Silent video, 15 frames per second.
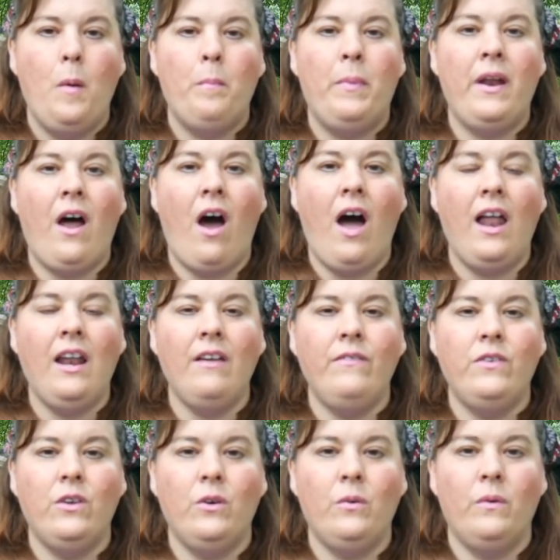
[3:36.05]
But all of
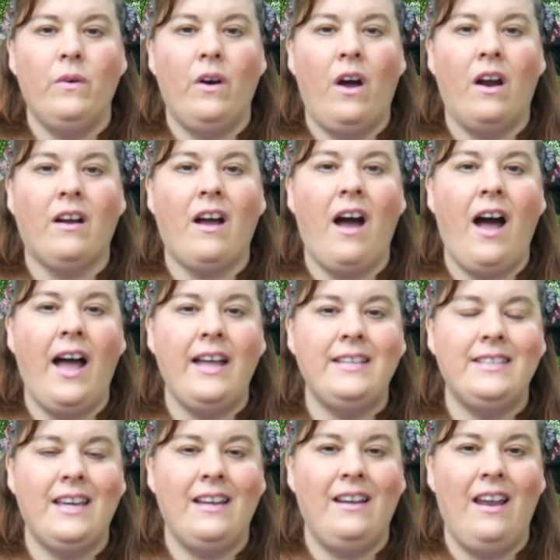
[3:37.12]
you are
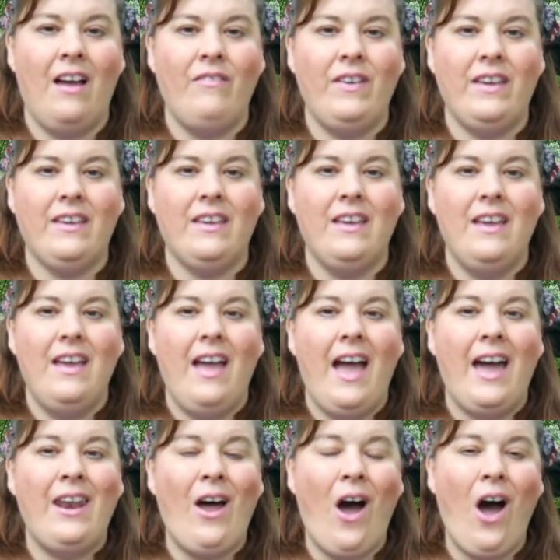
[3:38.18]
kind and loving,
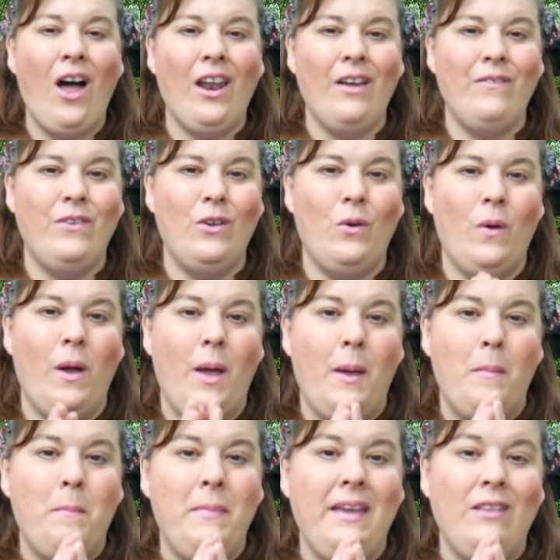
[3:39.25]
and all of you
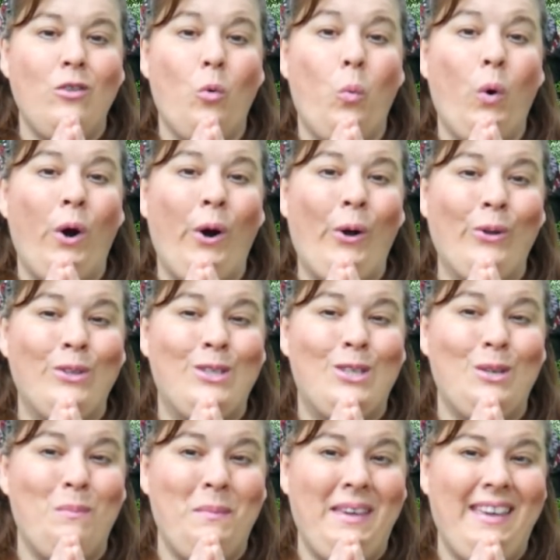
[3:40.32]
mean the world
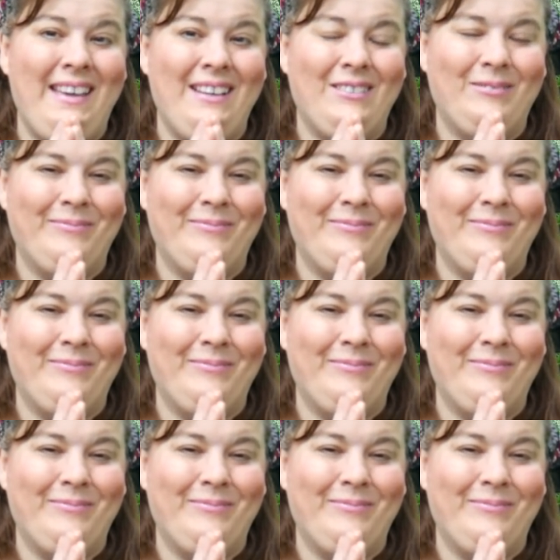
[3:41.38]
to me.